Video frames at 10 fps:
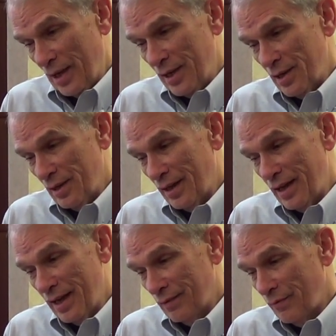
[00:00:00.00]
It,
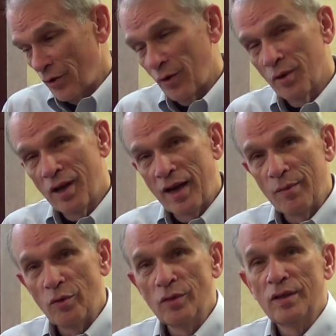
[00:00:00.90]
again, very
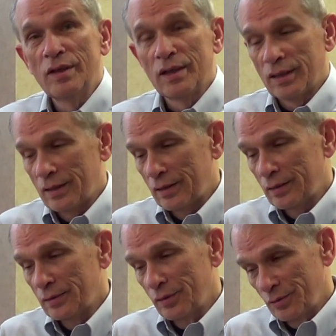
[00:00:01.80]
reliable,
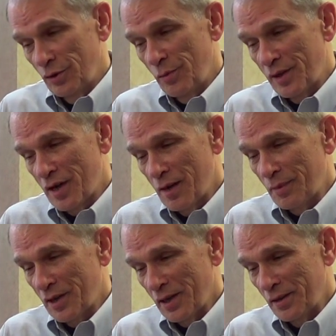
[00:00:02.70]
a little bit
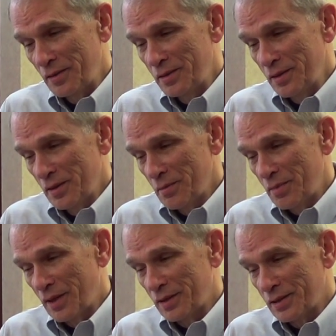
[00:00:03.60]
complicated,
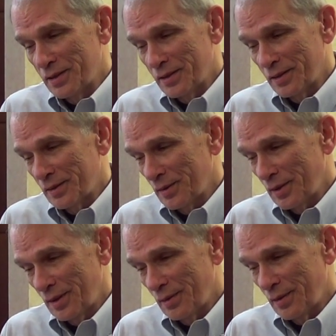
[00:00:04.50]
but
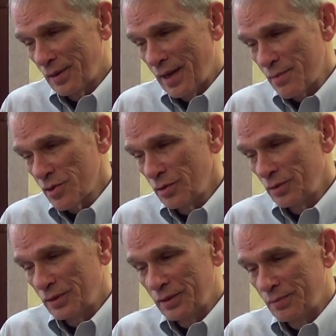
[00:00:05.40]
an
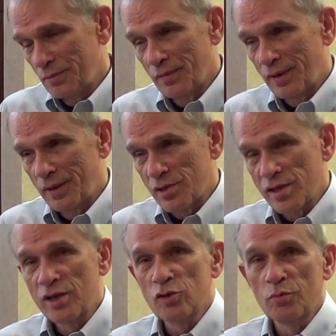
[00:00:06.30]
absolutely
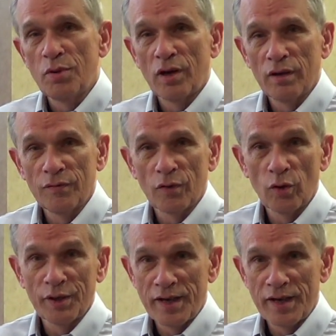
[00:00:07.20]
essential part of early